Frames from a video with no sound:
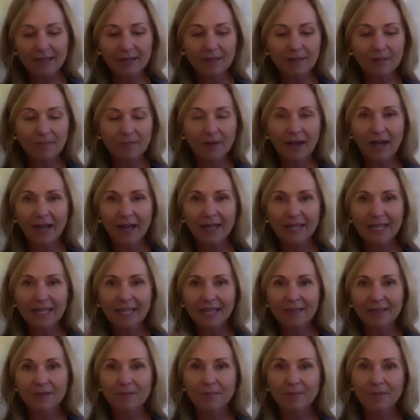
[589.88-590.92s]
the body,
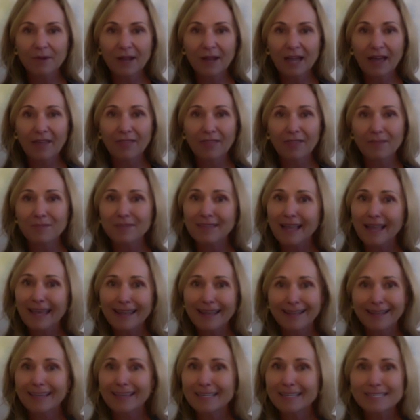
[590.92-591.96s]
and the breath. That
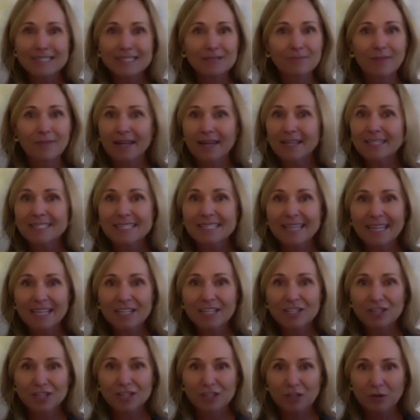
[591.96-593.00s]
is
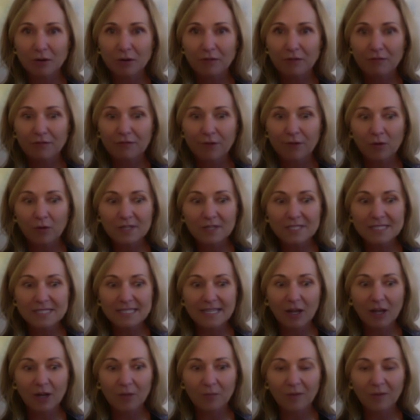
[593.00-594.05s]
meditation. Right. You're
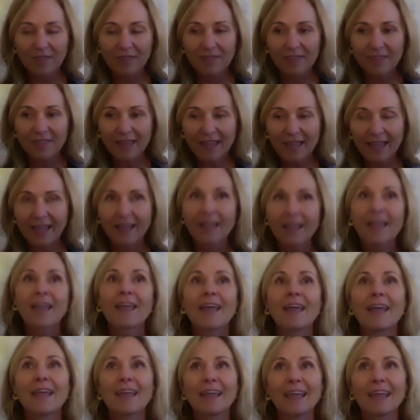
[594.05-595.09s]
focusing on one thing.
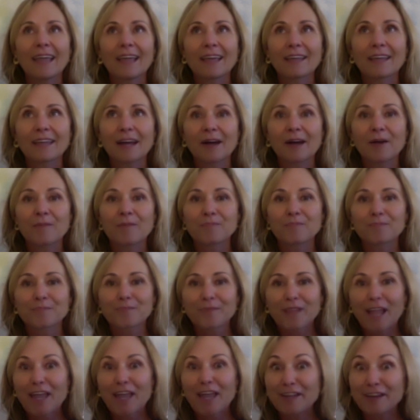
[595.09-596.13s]
And
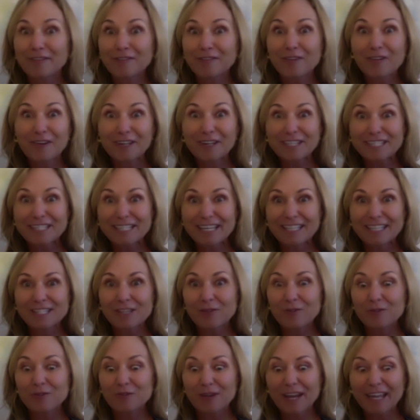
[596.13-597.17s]
of course, it's
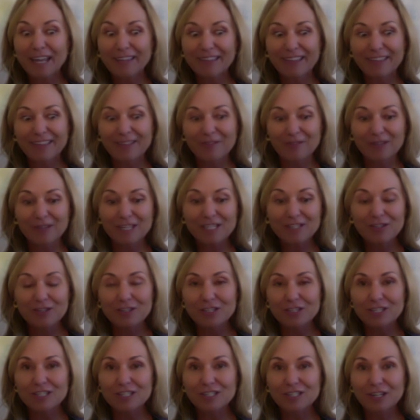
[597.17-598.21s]
so great that the
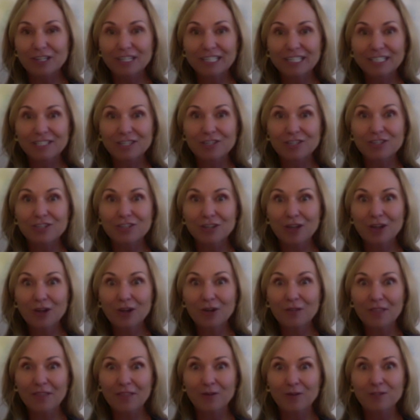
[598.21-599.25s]
research is starting to show
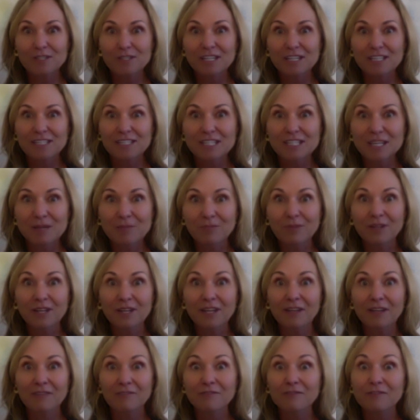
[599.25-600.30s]
that those
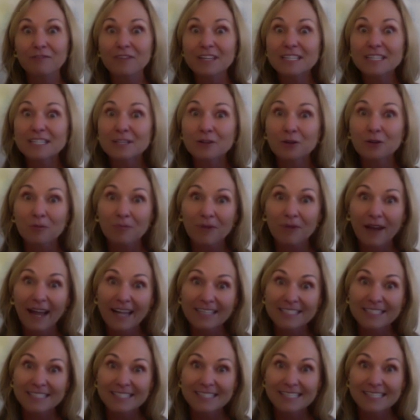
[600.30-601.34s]
contemplative physical
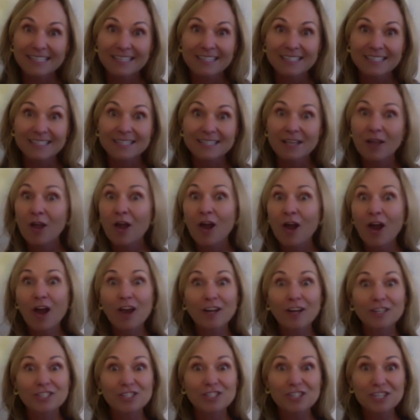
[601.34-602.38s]
practices
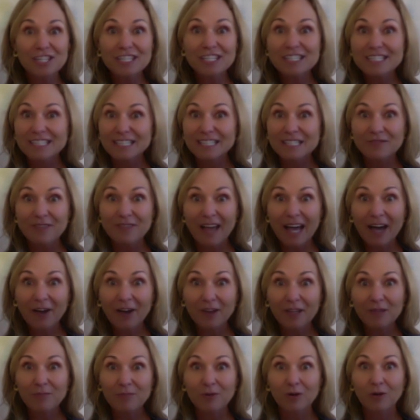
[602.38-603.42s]
are just as
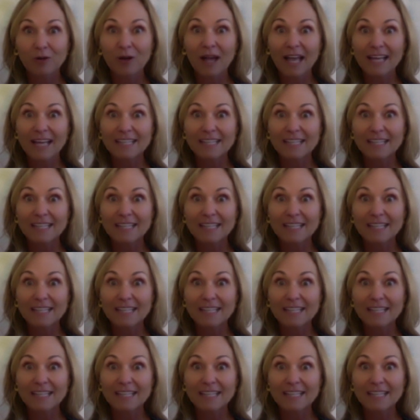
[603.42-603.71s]
valuable as